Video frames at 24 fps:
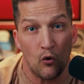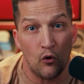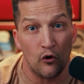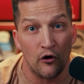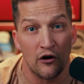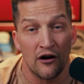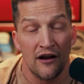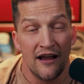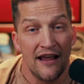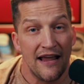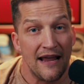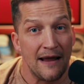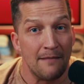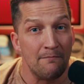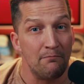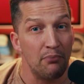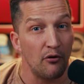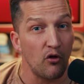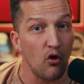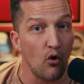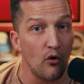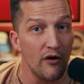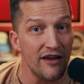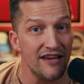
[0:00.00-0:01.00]
or
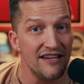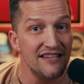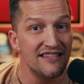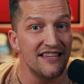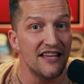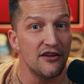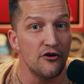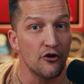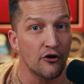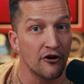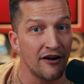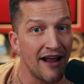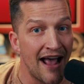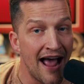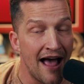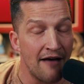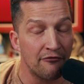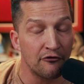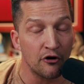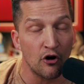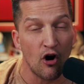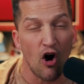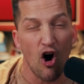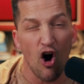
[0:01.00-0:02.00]
employees that you're going to
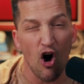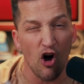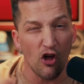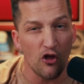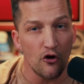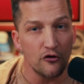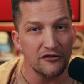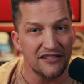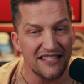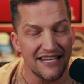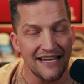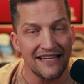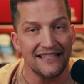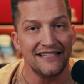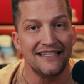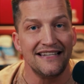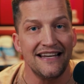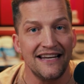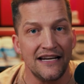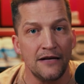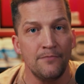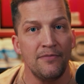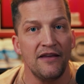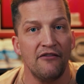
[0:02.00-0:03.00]
after. All those things
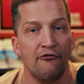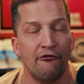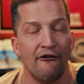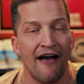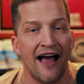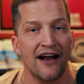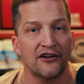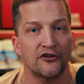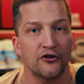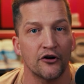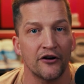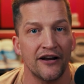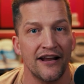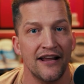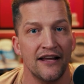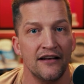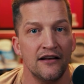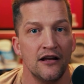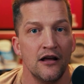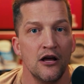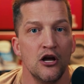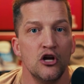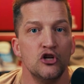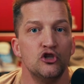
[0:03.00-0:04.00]
need to be factored
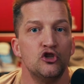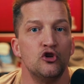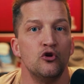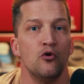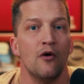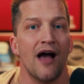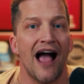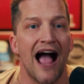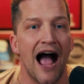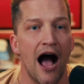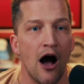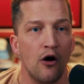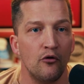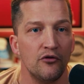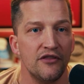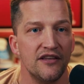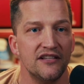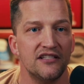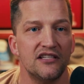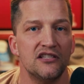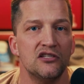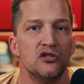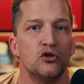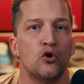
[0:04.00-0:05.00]
in to how
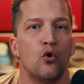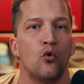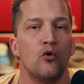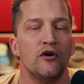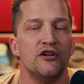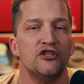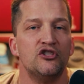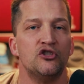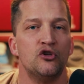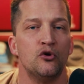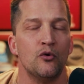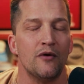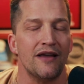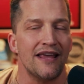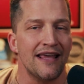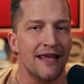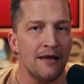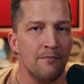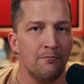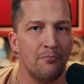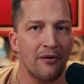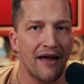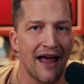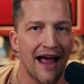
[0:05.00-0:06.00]
this is going to
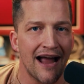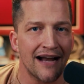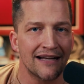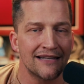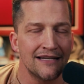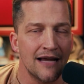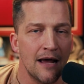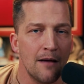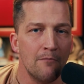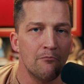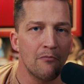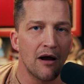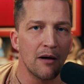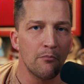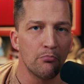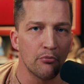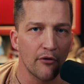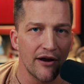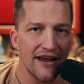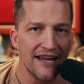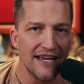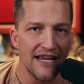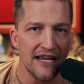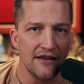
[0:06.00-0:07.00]
impact my
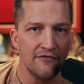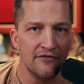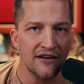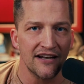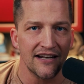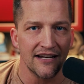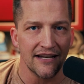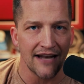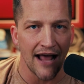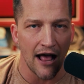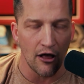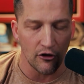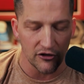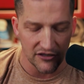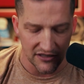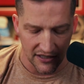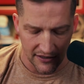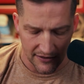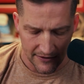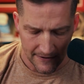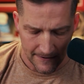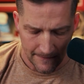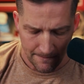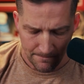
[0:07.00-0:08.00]
break-even
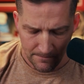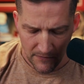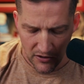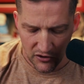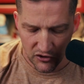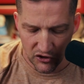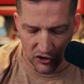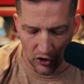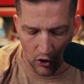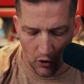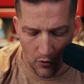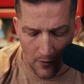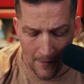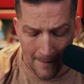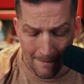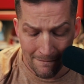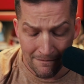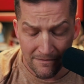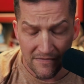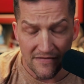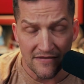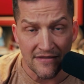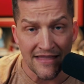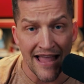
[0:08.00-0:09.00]
analysis. So
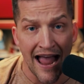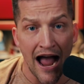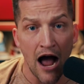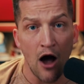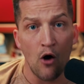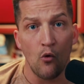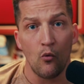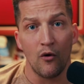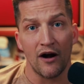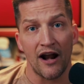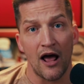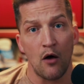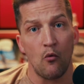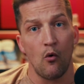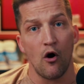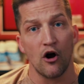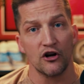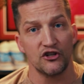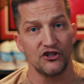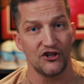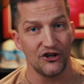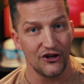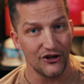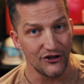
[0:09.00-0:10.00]
now what I
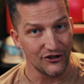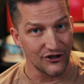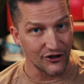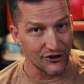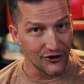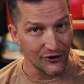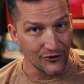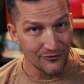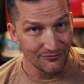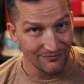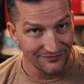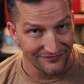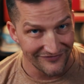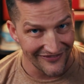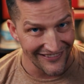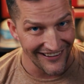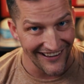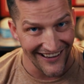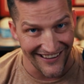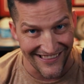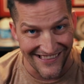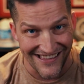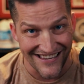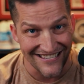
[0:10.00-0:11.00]
want you to do,
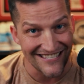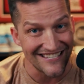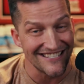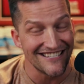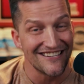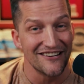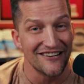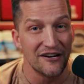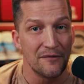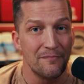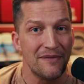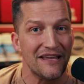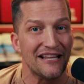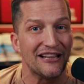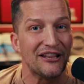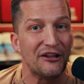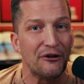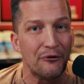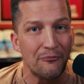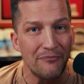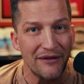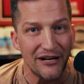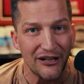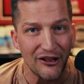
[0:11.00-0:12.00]
and this is going to be a
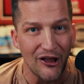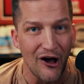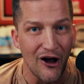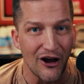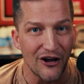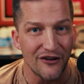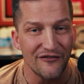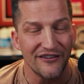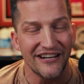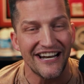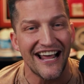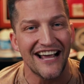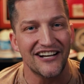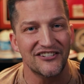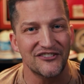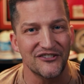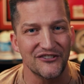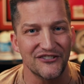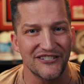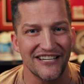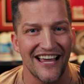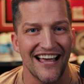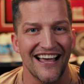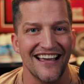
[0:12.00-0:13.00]
little bit long of an
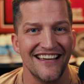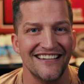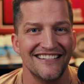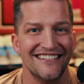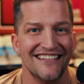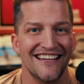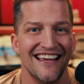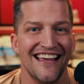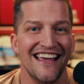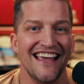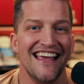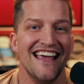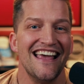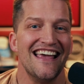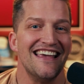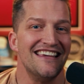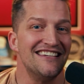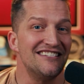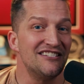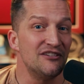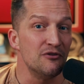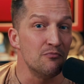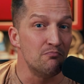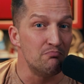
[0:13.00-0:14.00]
exercise,
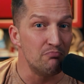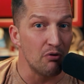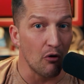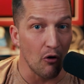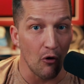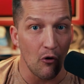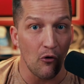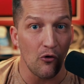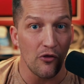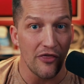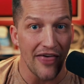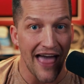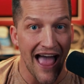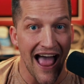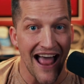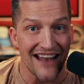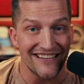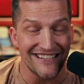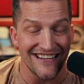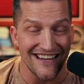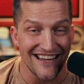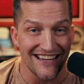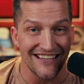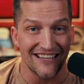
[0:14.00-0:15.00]
is to pull
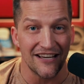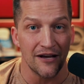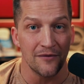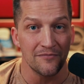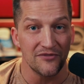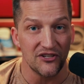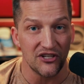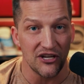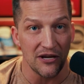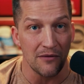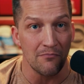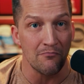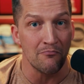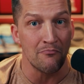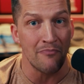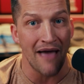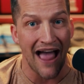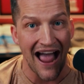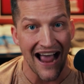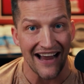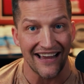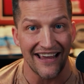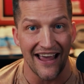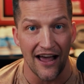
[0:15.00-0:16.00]
that income sheet
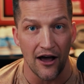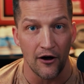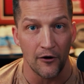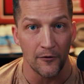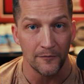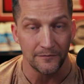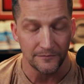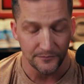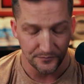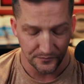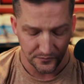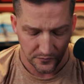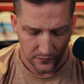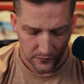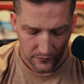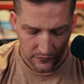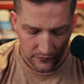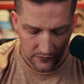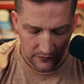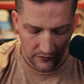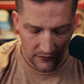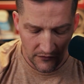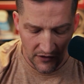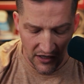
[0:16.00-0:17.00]
back out.
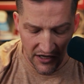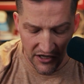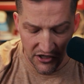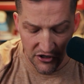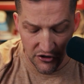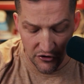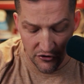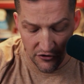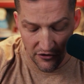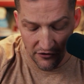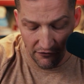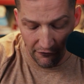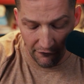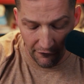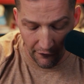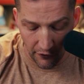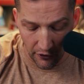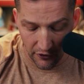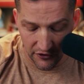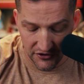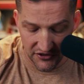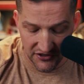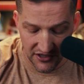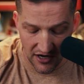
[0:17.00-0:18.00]
And you need to
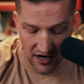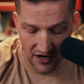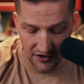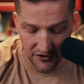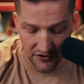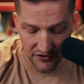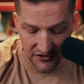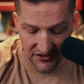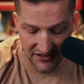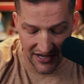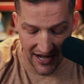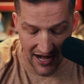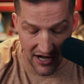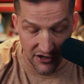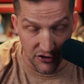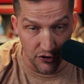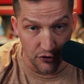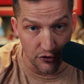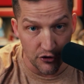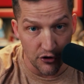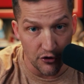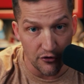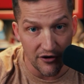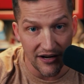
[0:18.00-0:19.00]
first understand your
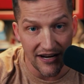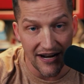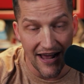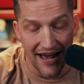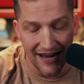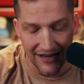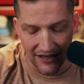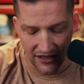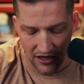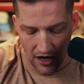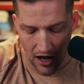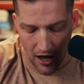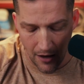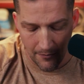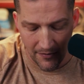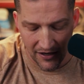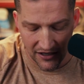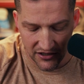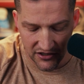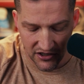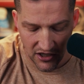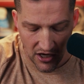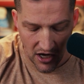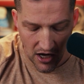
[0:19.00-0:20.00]
unit
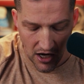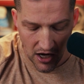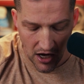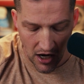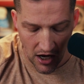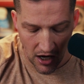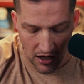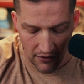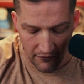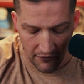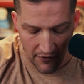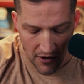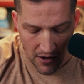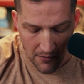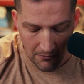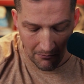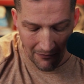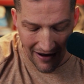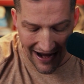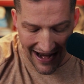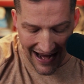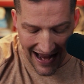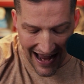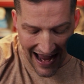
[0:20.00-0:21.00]
economics of
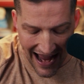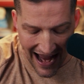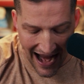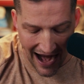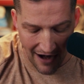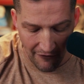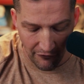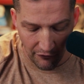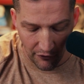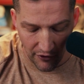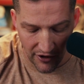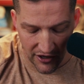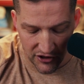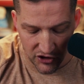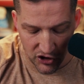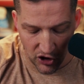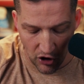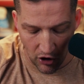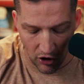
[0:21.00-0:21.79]
my average